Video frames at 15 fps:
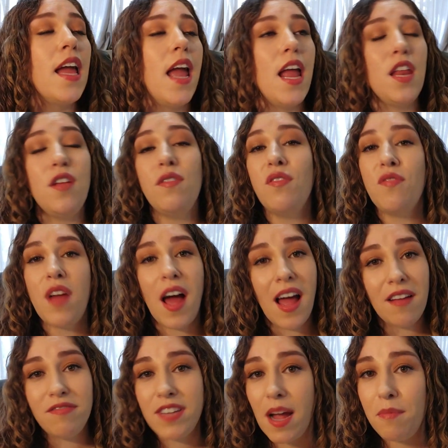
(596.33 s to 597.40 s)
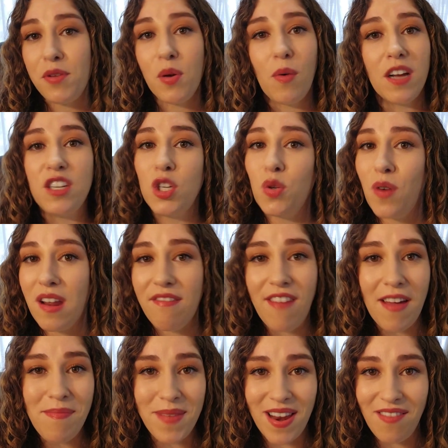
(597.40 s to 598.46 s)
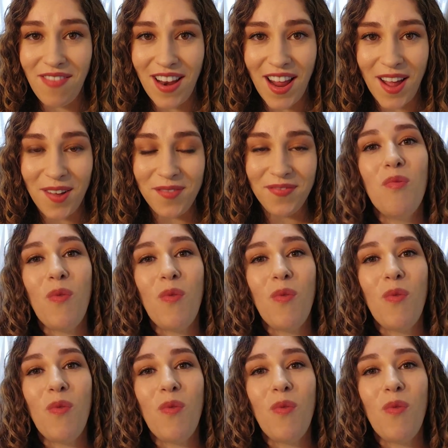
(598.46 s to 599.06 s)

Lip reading: and you do not have time to watch a 25-minute video.